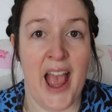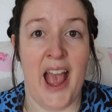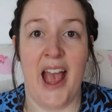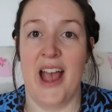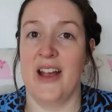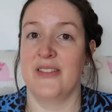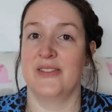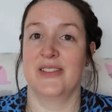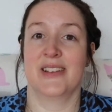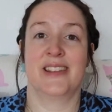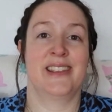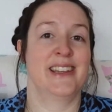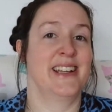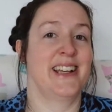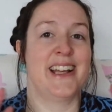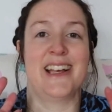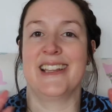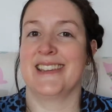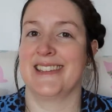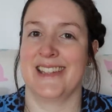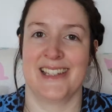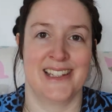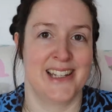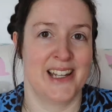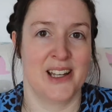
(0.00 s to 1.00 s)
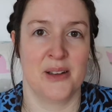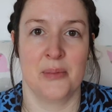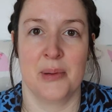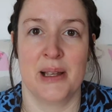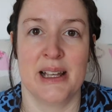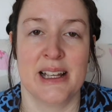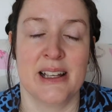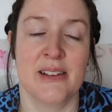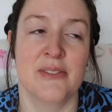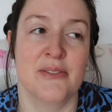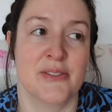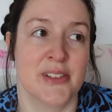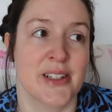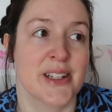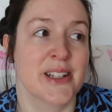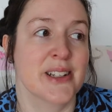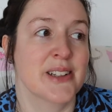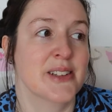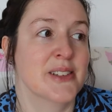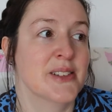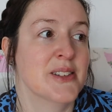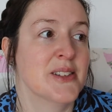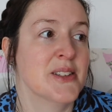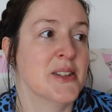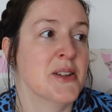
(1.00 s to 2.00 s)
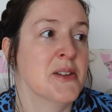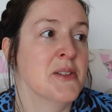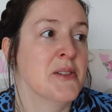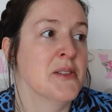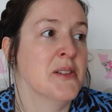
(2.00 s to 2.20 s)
everything gets a little bit confused.